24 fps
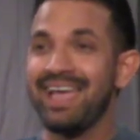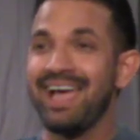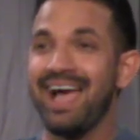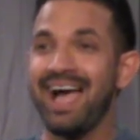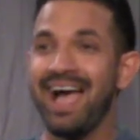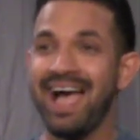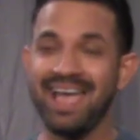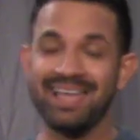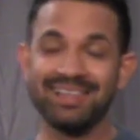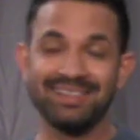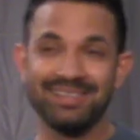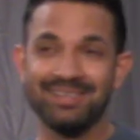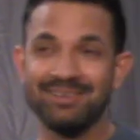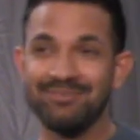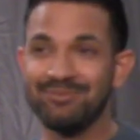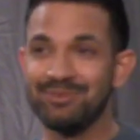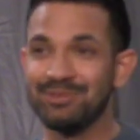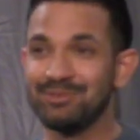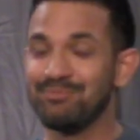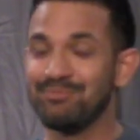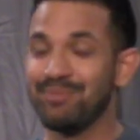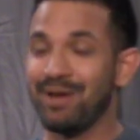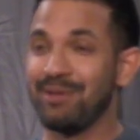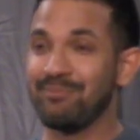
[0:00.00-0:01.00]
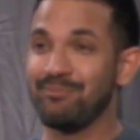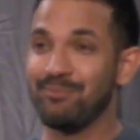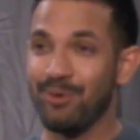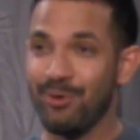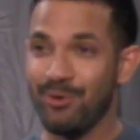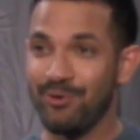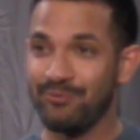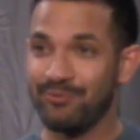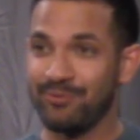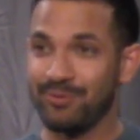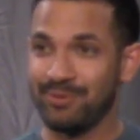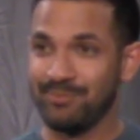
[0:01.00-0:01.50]
I live with my
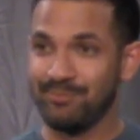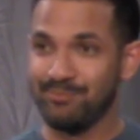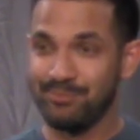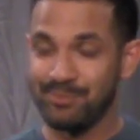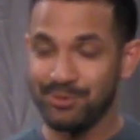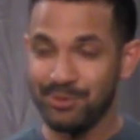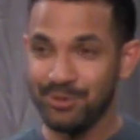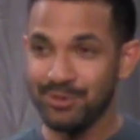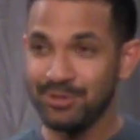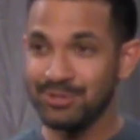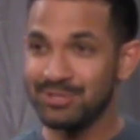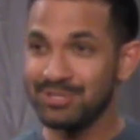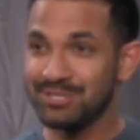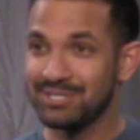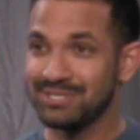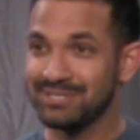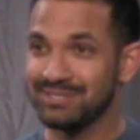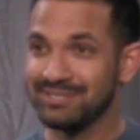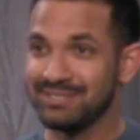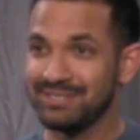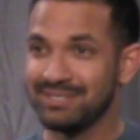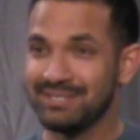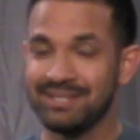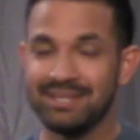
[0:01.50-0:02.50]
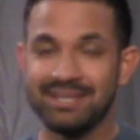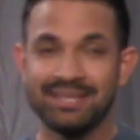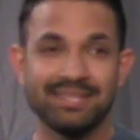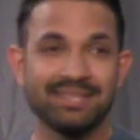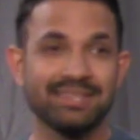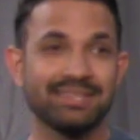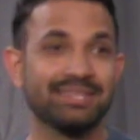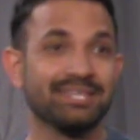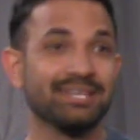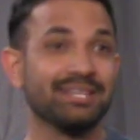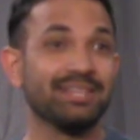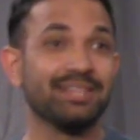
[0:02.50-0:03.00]
boyfriend, Bruce,
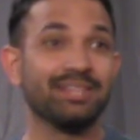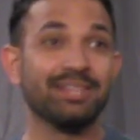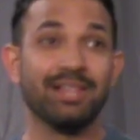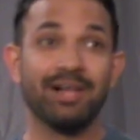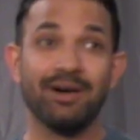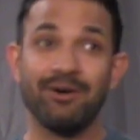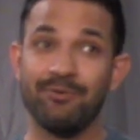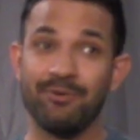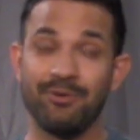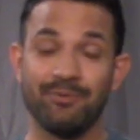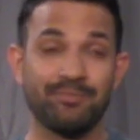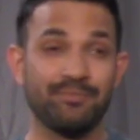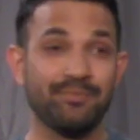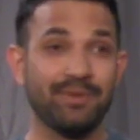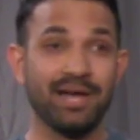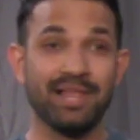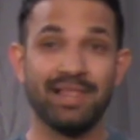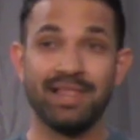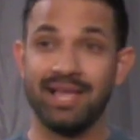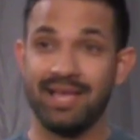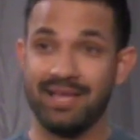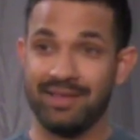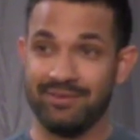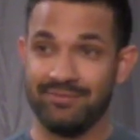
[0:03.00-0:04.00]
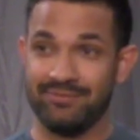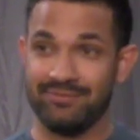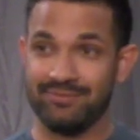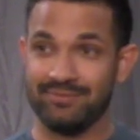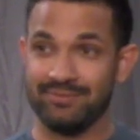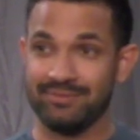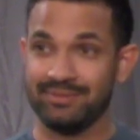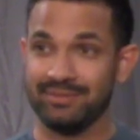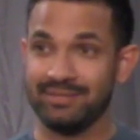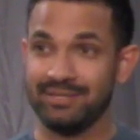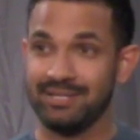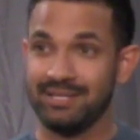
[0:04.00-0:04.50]
the love of my life.
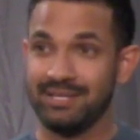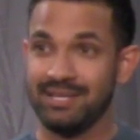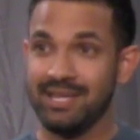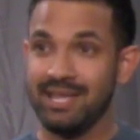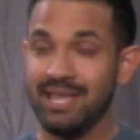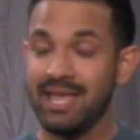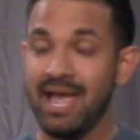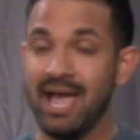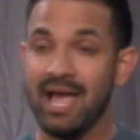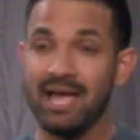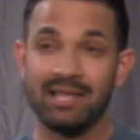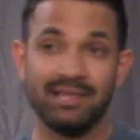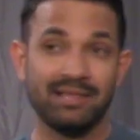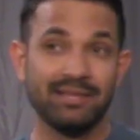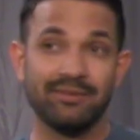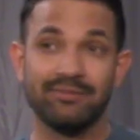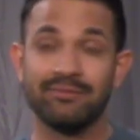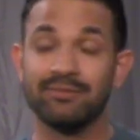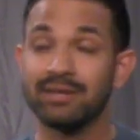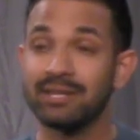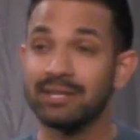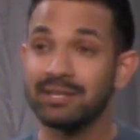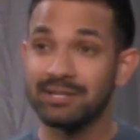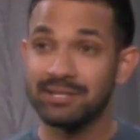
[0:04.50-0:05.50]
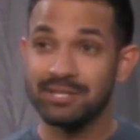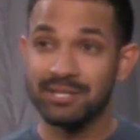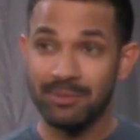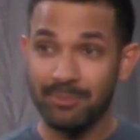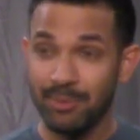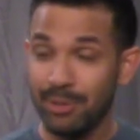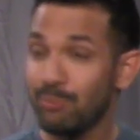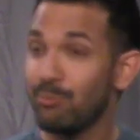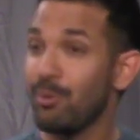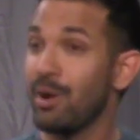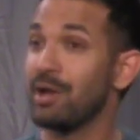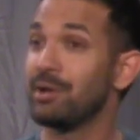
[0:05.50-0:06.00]
I live in a
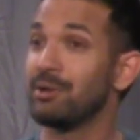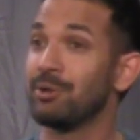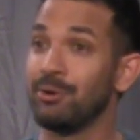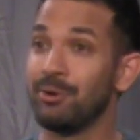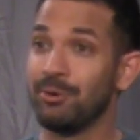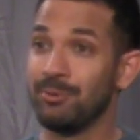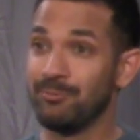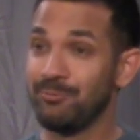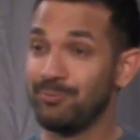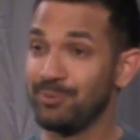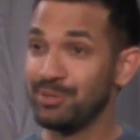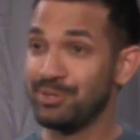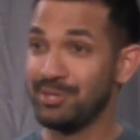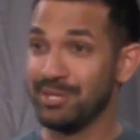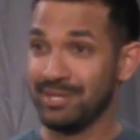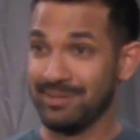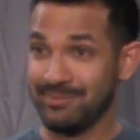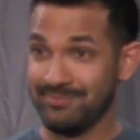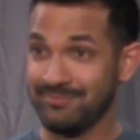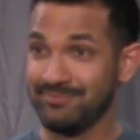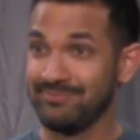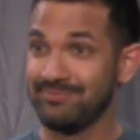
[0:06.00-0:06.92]
double wide home with him.